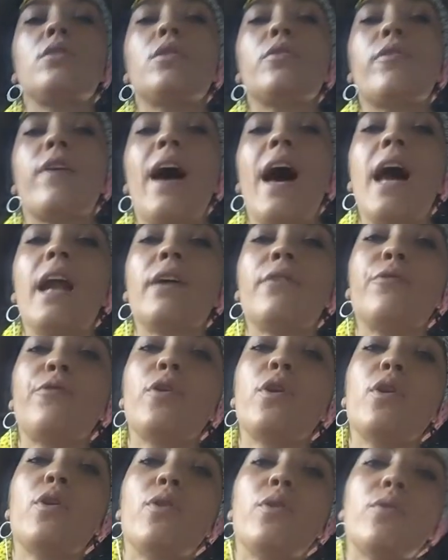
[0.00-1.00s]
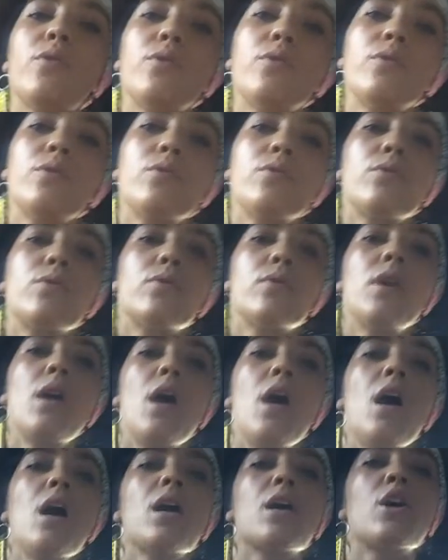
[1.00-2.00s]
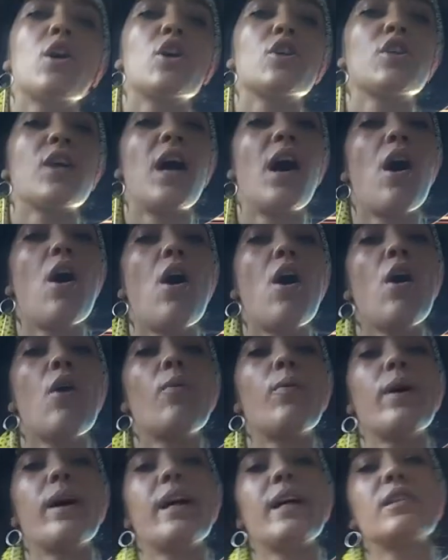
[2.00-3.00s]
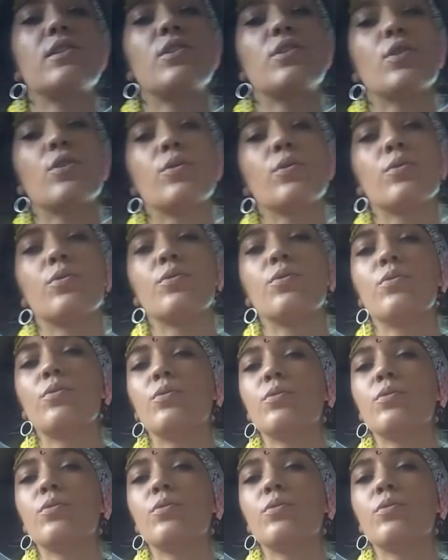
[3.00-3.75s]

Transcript: you had a few. Cause I always do.